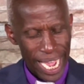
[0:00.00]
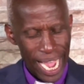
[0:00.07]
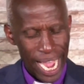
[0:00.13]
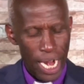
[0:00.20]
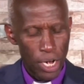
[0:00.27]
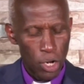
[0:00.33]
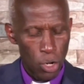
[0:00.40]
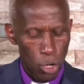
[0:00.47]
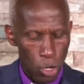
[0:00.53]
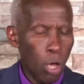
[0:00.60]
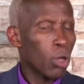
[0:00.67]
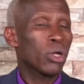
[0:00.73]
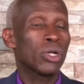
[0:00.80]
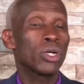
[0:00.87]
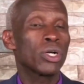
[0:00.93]

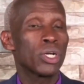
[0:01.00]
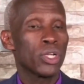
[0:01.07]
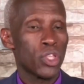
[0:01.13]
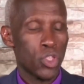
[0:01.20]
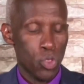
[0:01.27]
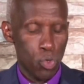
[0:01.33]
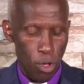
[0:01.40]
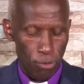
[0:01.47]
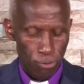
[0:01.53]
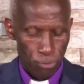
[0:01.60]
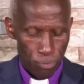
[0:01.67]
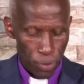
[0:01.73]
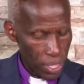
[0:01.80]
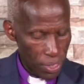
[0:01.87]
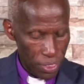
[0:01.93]
unlock your
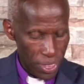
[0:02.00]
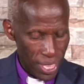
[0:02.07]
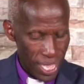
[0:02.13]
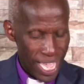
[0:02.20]
faith.